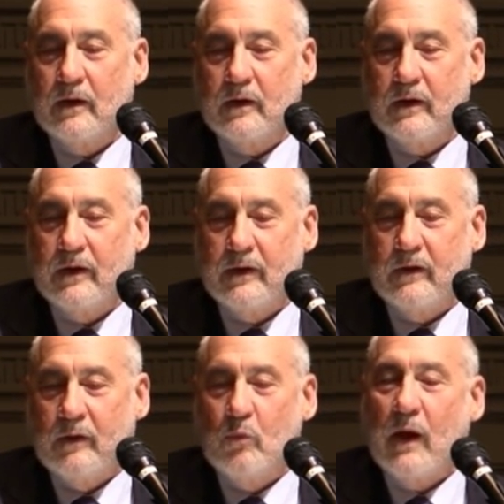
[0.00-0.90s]
and,
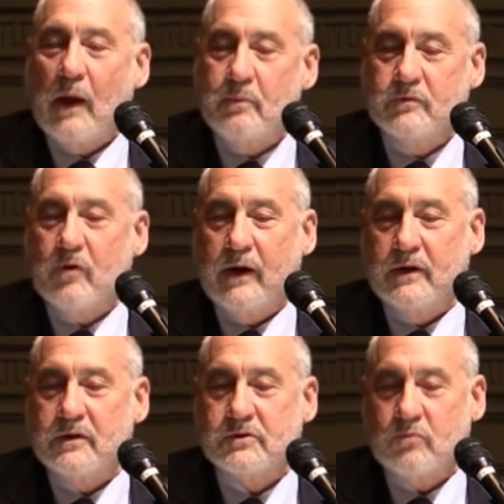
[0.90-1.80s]
and, what I've been trying
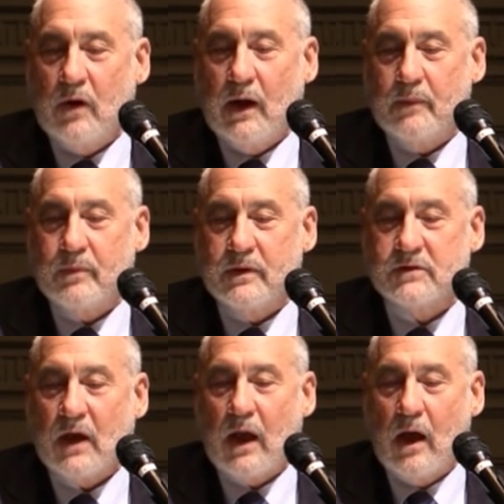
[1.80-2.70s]
to describe
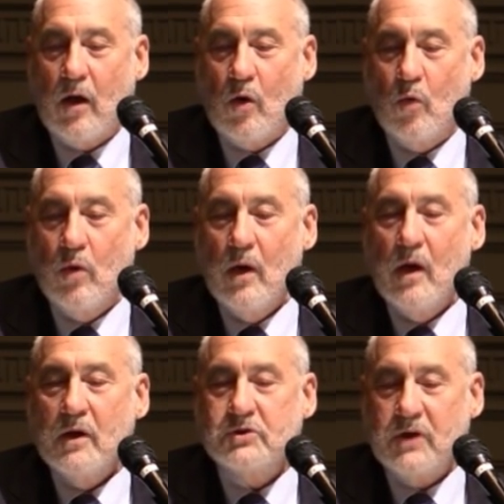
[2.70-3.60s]
is how
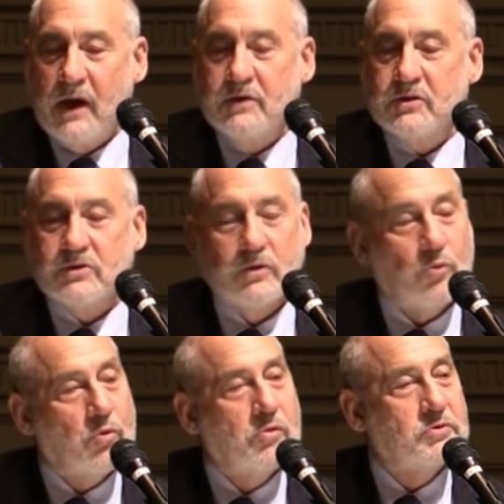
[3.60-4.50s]
changes in the
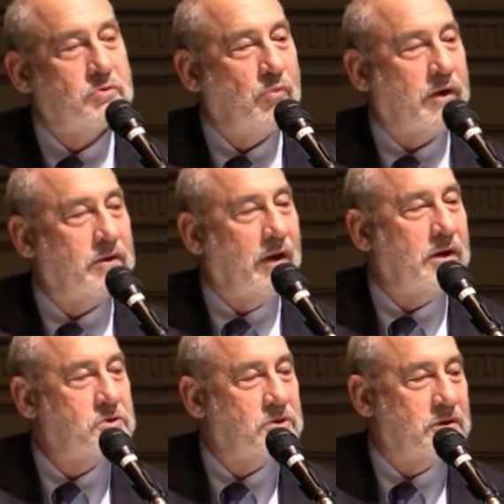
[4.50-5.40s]
rules and
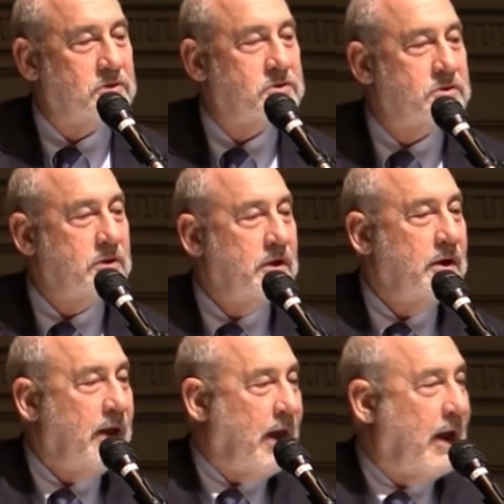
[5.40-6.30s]
regulations
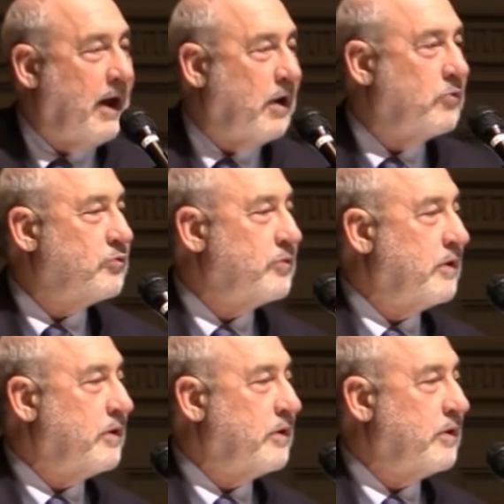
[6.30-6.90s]
have,